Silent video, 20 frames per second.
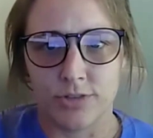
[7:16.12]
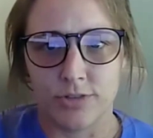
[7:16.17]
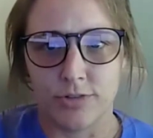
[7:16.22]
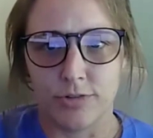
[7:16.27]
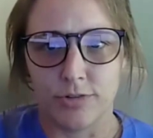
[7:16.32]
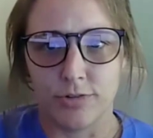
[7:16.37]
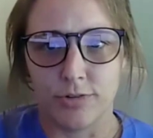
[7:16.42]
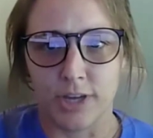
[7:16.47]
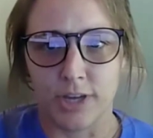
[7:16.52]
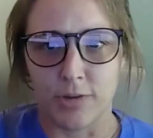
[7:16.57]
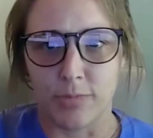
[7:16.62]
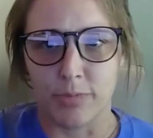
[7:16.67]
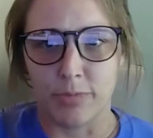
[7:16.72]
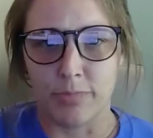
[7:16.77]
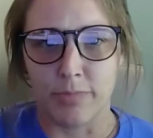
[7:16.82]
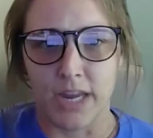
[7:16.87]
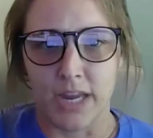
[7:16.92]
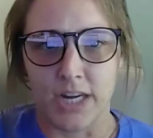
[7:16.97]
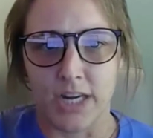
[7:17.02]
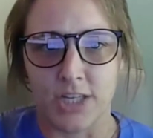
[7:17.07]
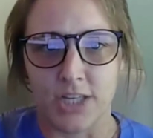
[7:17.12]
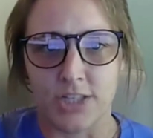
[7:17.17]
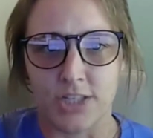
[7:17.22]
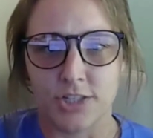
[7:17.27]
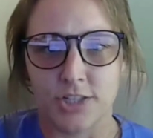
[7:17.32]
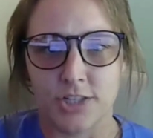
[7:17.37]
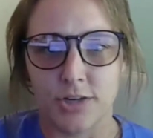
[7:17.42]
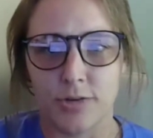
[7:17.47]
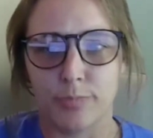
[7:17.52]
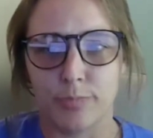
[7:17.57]
to help
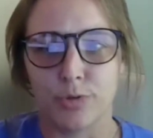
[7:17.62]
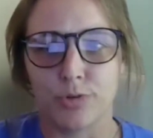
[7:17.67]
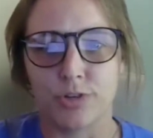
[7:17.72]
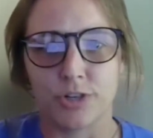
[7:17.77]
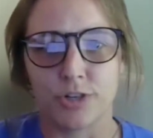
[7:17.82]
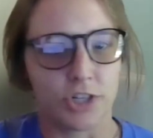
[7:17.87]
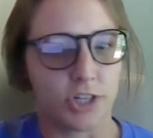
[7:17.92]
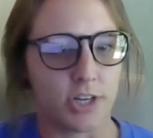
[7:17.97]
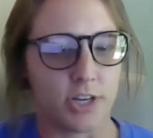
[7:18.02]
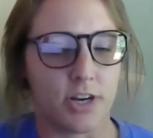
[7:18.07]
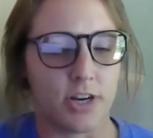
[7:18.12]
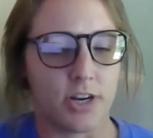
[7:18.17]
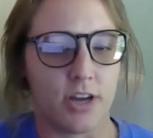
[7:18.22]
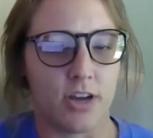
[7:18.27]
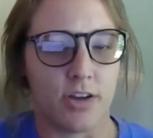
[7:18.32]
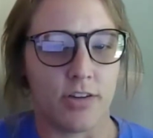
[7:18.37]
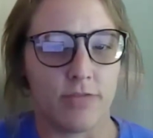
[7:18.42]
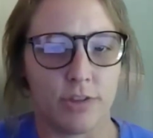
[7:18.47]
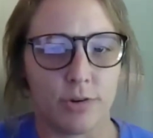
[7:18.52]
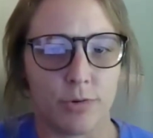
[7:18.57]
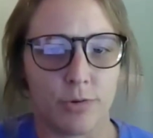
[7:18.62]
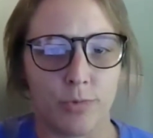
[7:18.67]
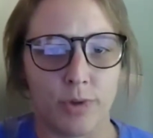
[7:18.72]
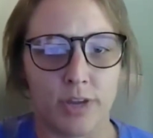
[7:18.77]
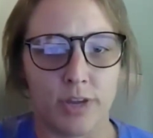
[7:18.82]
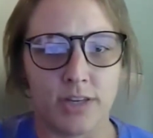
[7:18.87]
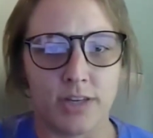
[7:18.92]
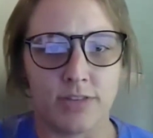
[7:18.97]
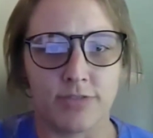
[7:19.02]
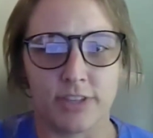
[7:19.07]
manage a portion of the
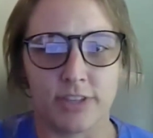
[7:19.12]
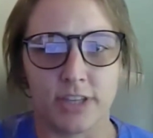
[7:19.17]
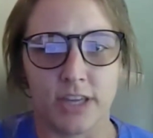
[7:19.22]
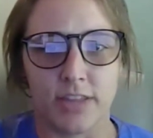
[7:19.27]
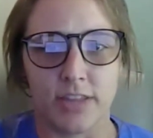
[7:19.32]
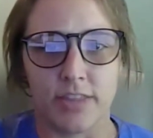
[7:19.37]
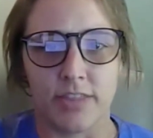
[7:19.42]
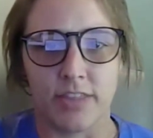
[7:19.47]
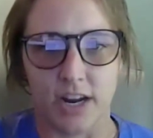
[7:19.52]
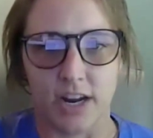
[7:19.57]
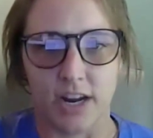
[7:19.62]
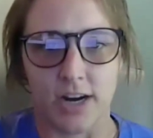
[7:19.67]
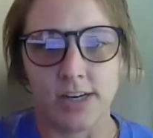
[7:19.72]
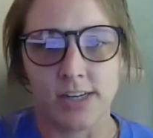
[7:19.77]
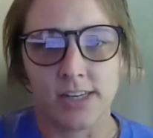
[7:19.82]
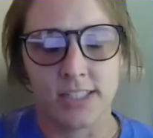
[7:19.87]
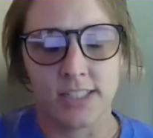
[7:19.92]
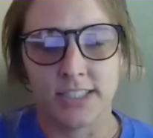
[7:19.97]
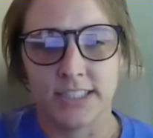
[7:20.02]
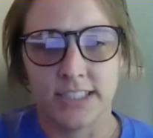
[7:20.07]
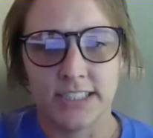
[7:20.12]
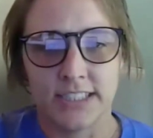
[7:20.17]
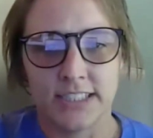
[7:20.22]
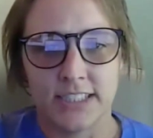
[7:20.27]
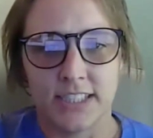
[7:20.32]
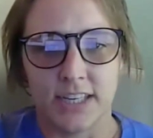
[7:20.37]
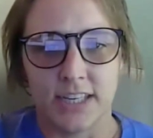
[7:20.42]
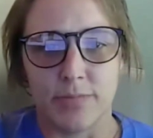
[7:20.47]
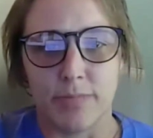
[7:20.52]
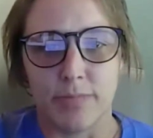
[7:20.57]
wind fleet there.
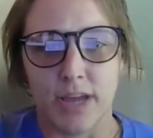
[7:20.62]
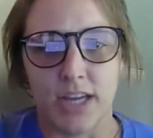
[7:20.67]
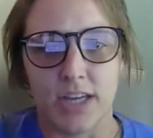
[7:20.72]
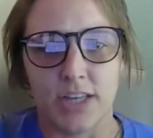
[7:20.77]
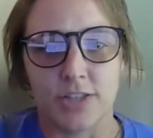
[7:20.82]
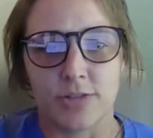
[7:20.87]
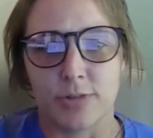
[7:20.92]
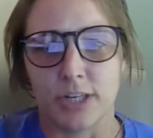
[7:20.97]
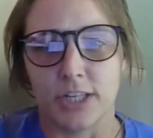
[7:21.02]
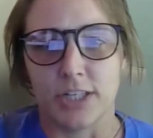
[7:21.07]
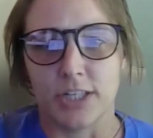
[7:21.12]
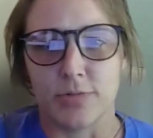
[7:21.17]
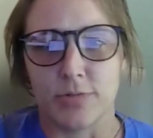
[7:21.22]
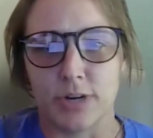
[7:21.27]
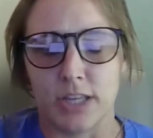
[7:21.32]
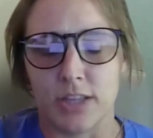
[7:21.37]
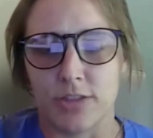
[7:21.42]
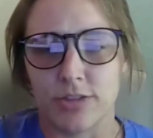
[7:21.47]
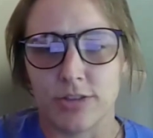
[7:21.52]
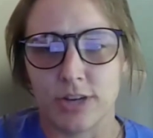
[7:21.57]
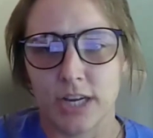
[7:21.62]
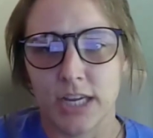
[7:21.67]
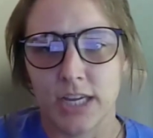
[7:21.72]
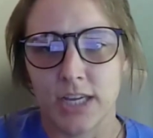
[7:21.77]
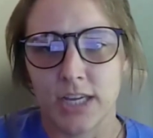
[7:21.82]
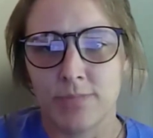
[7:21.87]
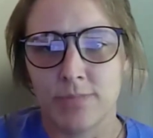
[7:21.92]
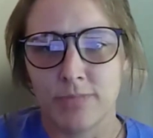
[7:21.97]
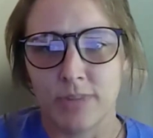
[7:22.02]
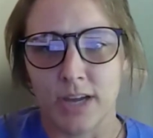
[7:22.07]
In May
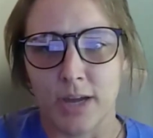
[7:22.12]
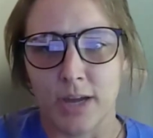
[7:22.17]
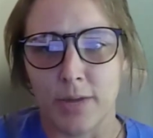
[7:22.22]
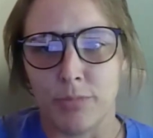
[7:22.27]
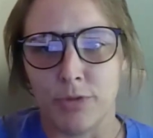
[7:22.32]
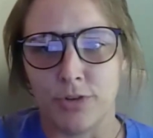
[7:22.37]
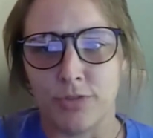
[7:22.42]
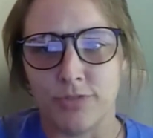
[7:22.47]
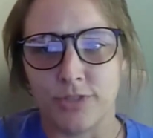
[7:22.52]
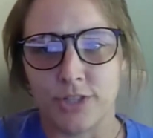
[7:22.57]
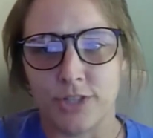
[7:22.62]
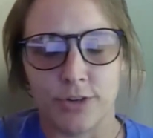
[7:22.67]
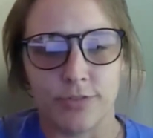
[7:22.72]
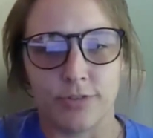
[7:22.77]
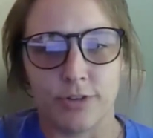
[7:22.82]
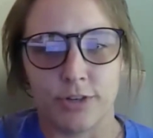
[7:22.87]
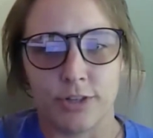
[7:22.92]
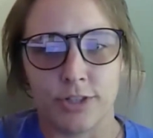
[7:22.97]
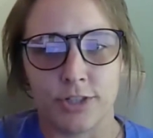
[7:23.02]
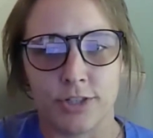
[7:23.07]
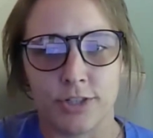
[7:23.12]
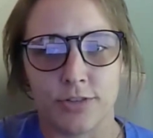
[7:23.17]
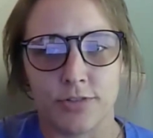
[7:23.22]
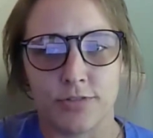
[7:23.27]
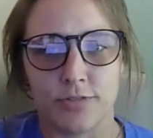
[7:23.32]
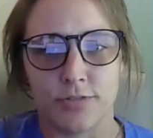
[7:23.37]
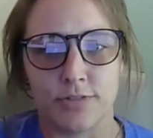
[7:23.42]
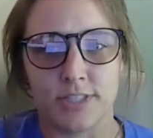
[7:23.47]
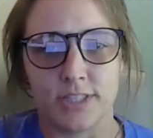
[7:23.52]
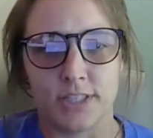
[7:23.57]
2023, I moved over
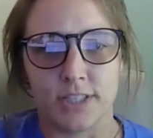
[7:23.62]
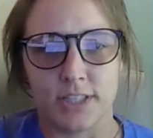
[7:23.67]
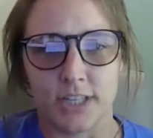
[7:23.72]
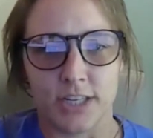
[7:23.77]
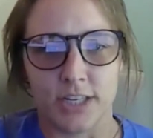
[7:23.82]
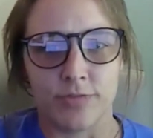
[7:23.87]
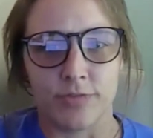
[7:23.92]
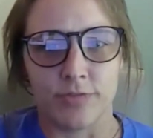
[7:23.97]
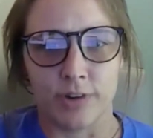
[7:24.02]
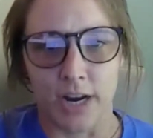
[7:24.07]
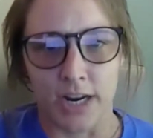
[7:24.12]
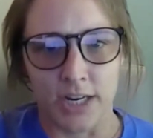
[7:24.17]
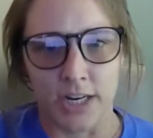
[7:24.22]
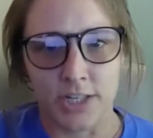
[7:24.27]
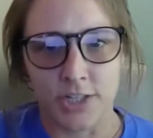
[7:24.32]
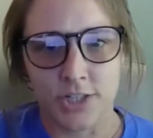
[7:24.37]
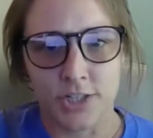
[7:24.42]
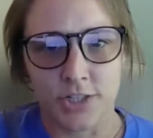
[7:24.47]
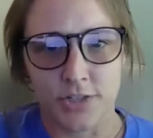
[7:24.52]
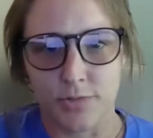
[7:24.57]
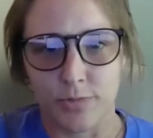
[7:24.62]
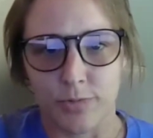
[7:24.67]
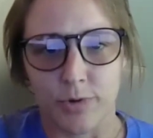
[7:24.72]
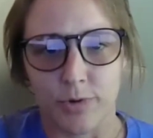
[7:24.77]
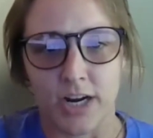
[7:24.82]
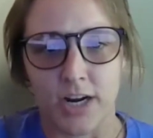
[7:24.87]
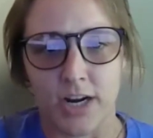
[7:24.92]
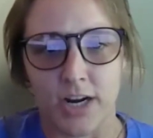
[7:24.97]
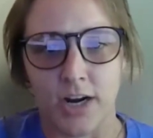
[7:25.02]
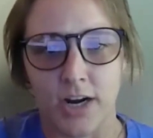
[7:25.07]
to Silicon Ranch,
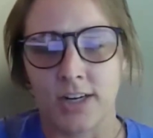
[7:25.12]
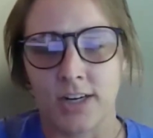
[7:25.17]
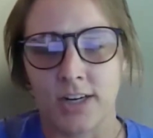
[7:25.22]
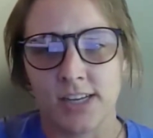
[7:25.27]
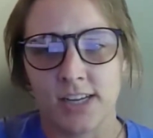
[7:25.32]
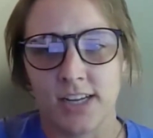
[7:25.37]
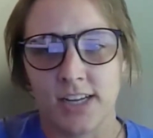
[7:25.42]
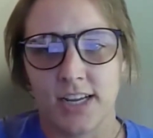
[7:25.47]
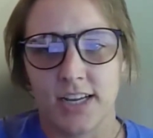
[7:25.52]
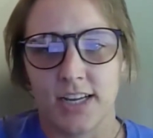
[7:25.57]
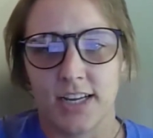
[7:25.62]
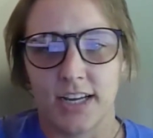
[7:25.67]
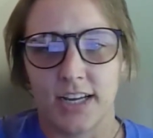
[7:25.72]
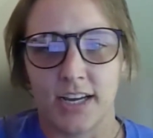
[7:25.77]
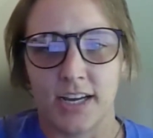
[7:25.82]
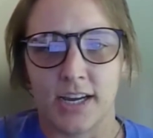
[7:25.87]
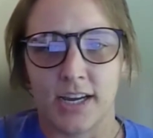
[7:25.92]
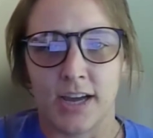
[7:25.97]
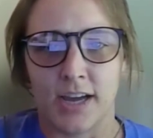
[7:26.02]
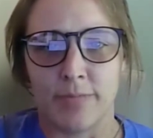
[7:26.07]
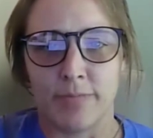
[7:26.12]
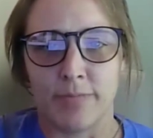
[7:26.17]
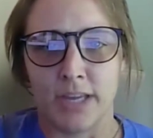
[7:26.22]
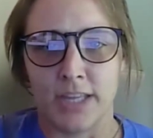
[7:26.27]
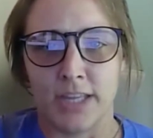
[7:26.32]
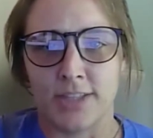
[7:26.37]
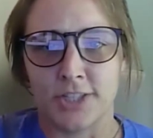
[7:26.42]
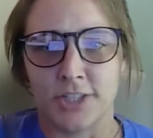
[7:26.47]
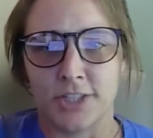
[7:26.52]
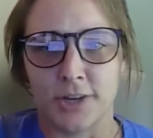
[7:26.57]
where I
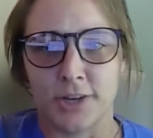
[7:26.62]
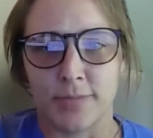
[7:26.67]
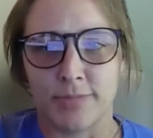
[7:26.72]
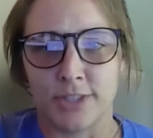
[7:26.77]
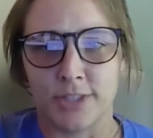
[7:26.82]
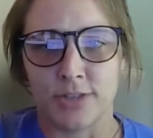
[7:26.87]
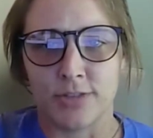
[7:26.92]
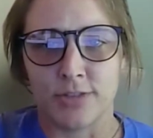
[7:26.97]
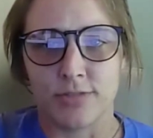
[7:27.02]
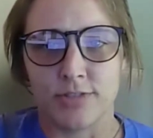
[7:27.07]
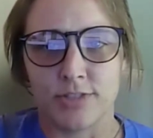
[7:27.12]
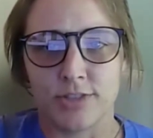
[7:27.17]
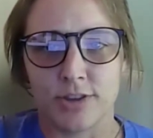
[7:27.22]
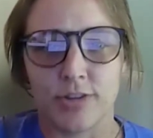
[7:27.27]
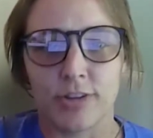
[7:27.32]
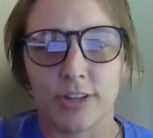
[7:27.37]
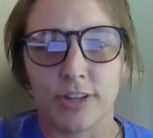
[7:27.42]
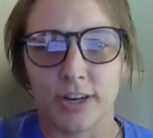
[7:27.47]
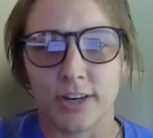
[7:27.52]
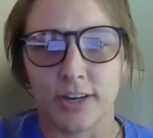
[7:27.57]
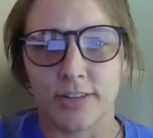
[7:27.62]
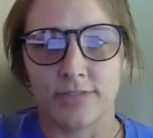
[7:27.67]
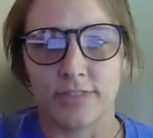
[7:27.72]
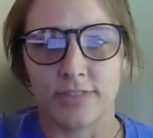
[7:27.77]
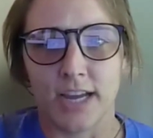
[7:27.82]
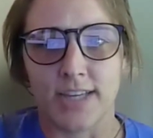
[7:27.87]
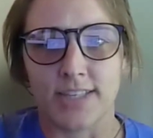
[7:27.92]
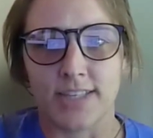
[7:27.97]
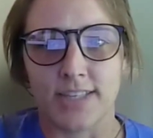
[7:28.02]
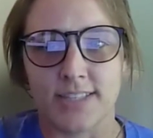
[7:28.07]
made the jump to
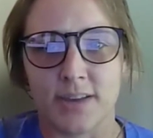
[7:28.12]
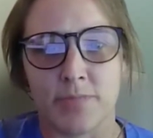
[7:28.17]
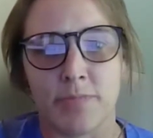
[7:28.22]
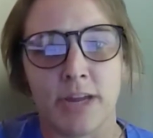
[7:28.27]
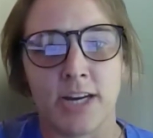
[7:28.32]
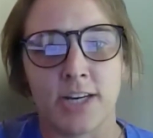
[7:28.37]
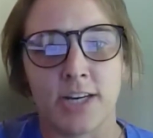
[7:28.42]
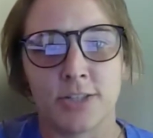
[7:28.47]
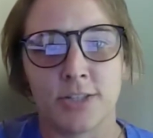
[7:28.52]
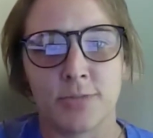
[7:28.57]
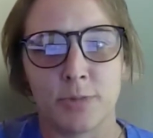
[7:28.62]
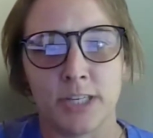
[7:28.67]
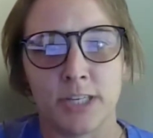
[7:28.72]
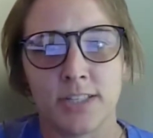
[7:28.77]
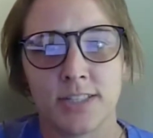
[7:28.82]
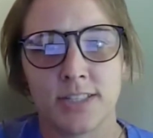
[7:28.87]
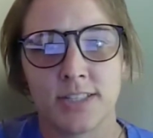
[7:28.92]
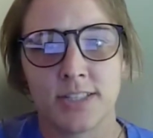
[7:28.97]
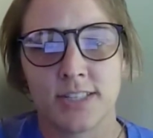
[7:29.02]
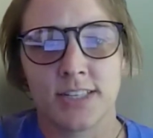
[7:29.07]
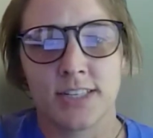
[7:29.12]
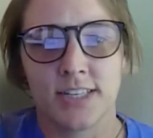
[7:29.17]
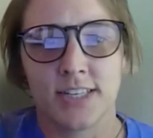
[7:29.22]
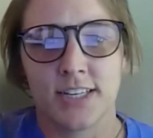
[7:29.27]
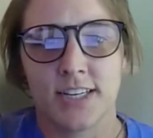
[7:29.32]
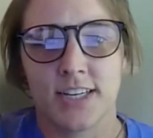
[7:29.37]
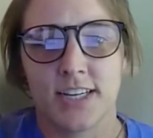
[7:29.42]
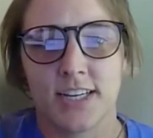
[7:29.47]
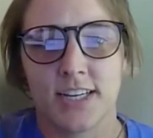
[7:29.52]
solar asset management.